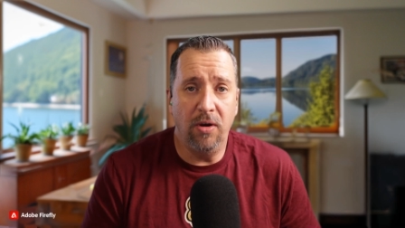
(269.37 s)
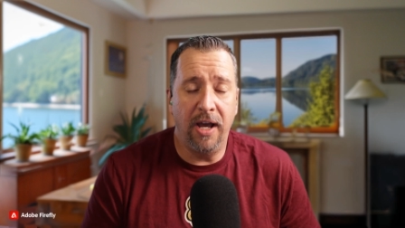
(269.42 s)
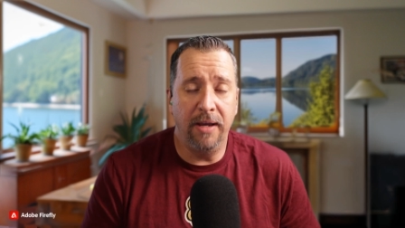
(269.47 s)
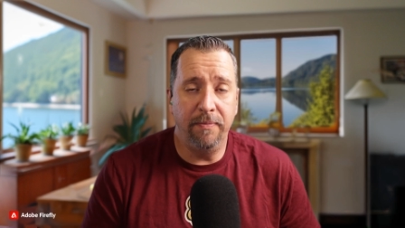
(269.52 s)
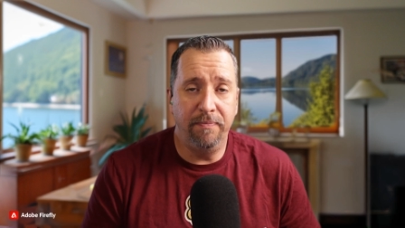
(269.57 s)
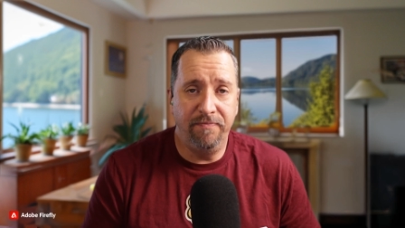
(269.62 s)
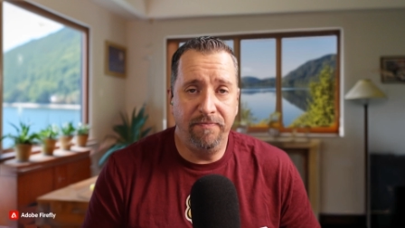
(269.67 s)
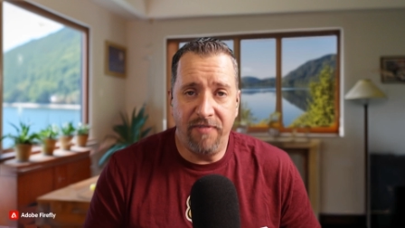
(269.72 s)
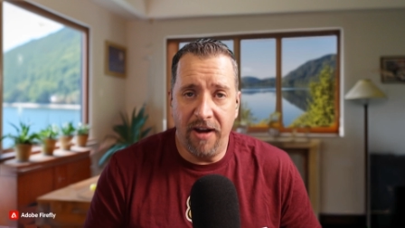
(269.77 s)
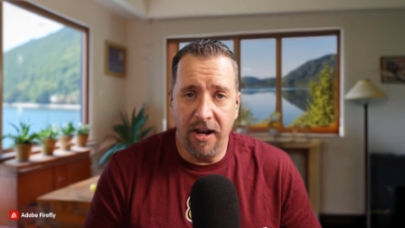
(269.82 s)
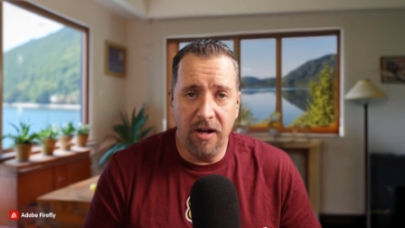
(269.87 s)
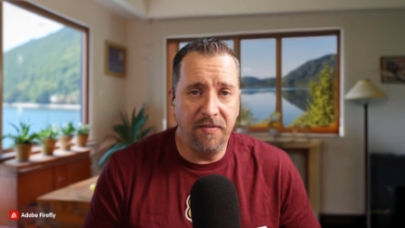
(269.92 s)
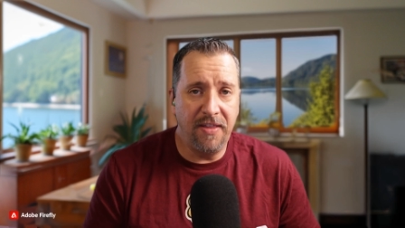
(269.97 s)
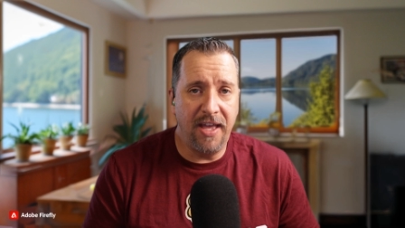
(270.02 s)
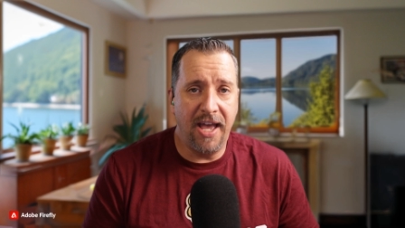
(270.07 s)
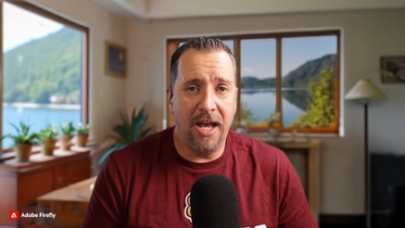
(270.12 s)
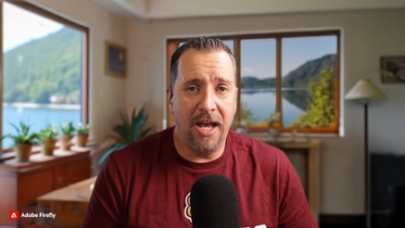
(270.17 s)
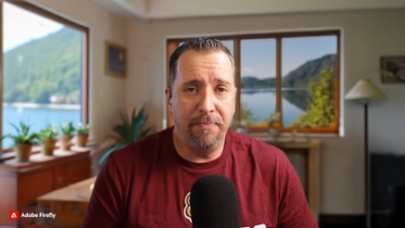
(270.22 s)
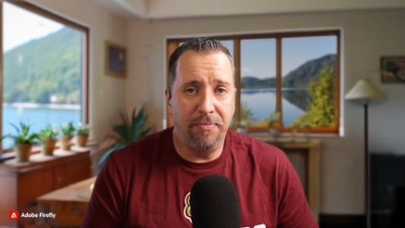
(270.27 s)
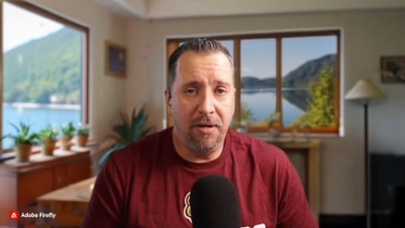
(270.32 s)
I fired
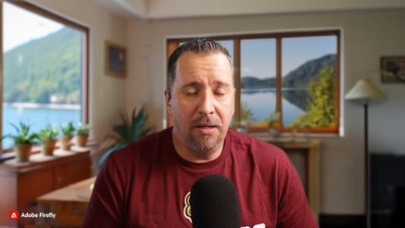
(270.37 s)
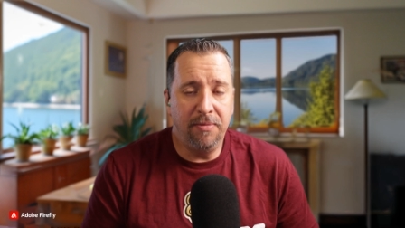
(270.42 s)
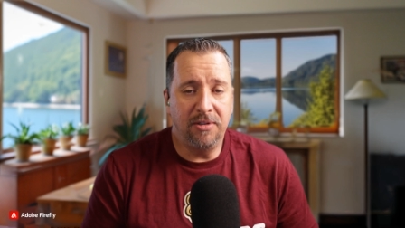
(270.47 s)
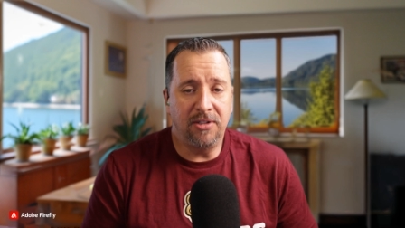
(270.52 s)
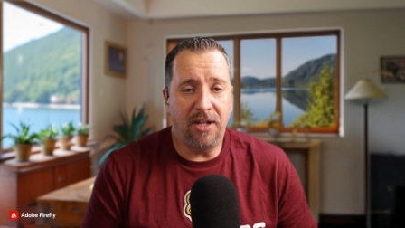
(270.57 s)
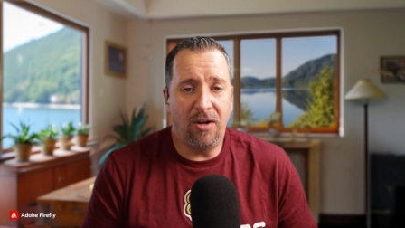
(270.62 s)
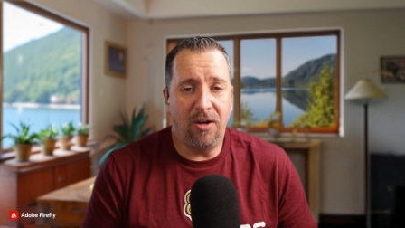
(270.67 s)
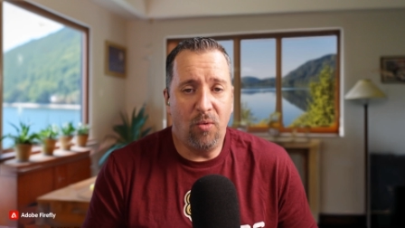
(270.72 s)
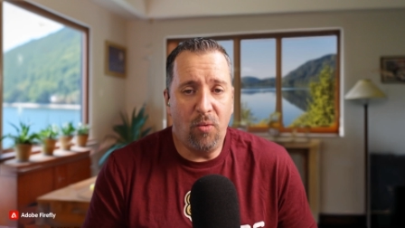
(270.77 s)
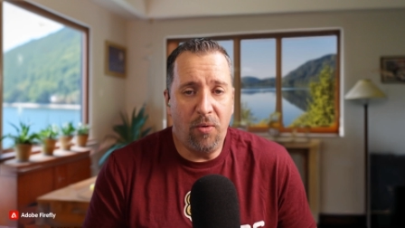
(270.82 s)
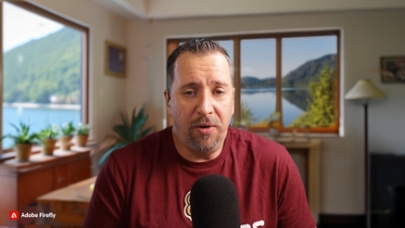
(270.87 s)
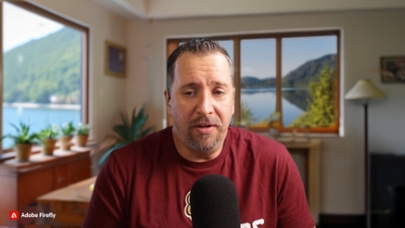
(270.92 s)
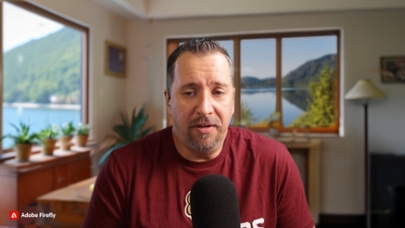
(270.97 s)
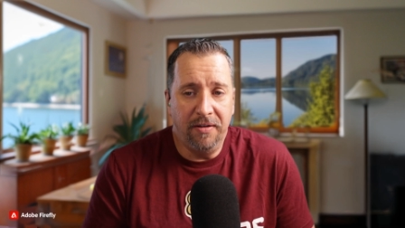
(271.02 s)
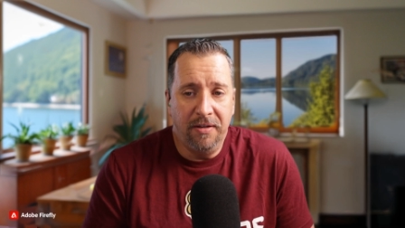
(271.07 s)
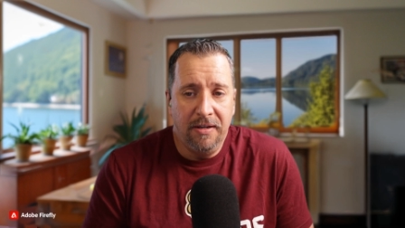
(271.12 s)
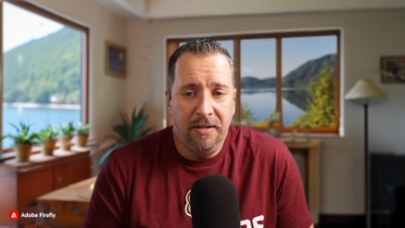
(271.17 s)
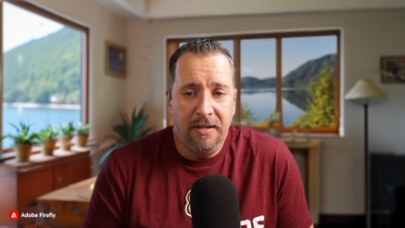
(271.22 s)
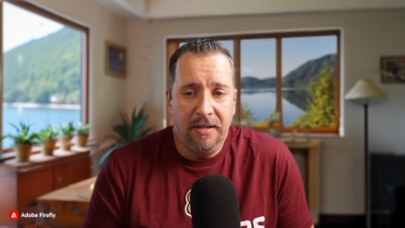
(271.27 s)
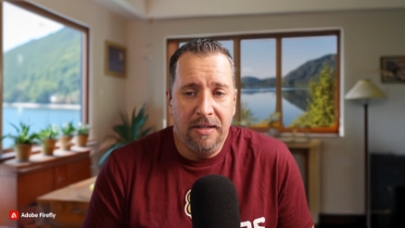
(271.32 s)
the app up because I don't want to